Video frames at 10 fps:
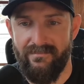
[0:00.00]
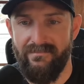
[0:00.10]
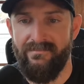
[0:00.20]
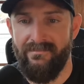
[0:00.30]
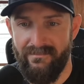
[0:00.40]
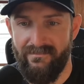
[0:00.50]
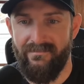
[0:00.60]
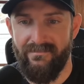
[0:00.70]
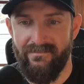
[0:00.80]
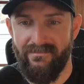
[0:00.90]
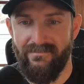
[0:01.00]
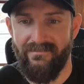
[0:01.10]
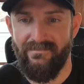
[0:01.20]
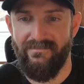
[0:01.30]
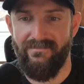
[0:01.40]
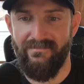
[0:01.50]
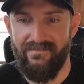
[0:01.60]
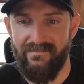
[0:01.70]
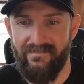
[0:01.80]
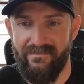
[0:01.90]

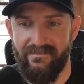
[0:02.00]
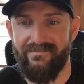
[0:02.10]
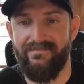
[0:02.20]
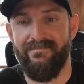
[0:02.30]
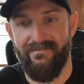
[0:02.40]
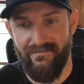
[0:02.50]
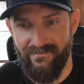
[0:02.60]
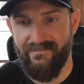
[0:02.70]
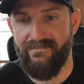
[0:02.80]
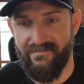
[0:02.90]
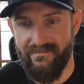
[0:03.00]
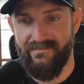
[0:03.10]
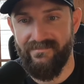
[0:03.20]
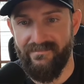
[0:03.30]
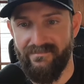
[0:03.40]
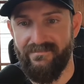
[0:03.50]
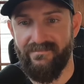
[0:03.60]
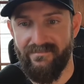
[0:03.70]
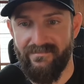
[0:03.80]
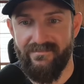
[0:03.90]

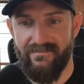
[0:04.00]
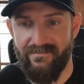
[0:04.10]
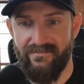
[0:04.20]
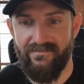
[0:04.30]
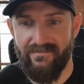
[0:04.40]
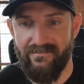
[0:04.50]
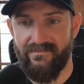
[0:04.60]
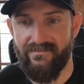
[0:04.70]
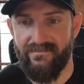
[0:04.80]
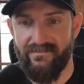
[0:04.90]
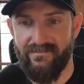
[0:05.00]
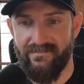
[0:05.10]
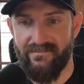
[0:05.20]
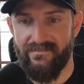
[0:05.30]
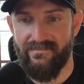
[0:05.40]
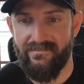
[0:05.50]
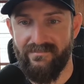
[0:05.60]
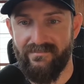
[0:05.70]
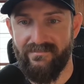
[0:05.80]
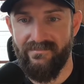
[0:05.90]

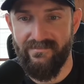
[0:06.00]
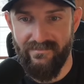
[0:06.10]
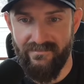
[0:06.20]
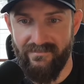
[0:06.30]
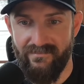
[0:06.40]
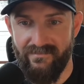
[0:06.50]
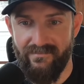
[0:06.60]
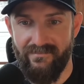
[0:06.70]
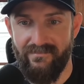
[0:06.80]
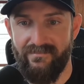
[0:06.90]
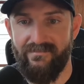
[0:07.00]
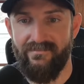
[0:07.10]
No words are spoken by the person on screen.